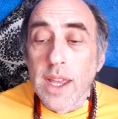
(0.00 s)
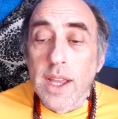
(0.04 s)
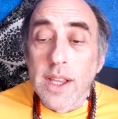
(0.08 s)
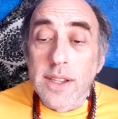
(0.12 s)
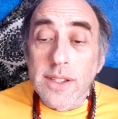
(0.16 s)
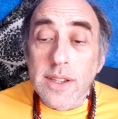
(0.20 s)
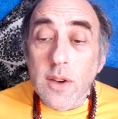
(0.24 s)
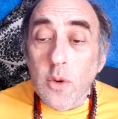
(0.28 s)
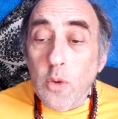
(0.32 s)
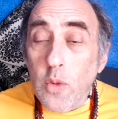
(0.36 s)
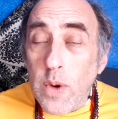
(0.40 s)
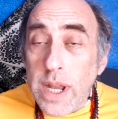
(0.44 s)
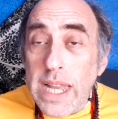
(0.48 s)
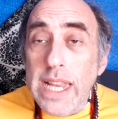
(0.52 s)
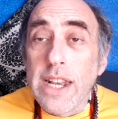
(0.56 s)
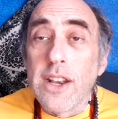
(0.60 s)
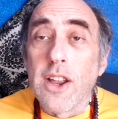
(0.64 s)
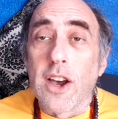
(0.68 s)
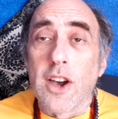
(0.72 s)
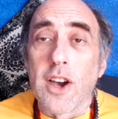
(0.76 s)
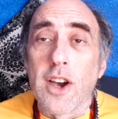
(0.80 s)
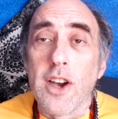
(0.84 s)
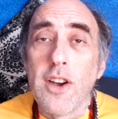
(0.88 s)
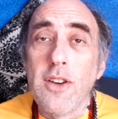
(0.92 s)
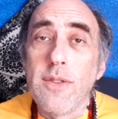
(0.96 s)
So we
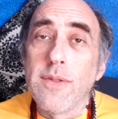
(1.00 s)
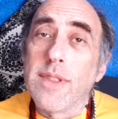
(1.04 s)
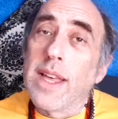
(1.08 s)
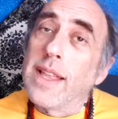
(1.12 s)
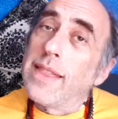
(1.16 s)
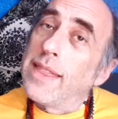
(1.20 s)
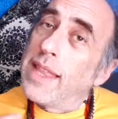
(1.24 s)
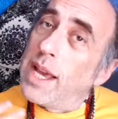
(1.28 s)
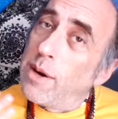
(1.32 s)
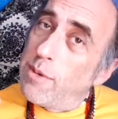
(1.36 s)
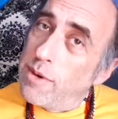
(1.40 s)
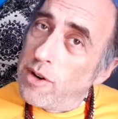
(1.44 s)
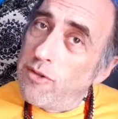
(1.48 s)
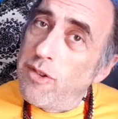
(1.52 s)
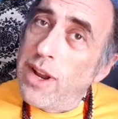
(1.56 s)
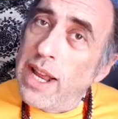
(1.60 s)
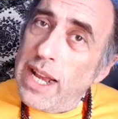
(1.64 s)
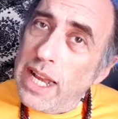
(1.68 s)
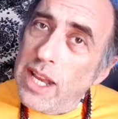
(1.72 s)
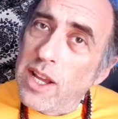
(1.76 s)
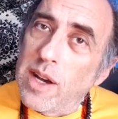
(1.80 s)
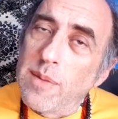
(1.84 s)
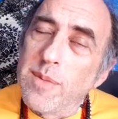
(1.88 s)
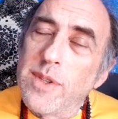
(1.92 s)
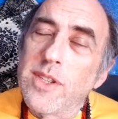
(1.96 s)
know that they were
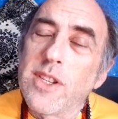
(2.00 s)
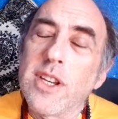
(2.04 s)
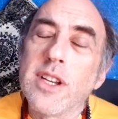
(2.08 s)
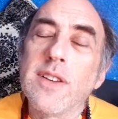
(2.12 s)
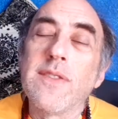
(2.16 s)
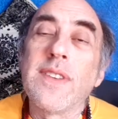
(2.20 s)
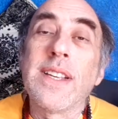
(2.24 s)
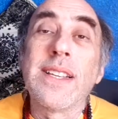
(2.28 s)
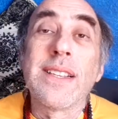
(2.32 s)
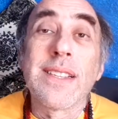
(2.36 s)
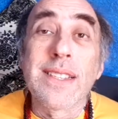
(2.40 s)
really observing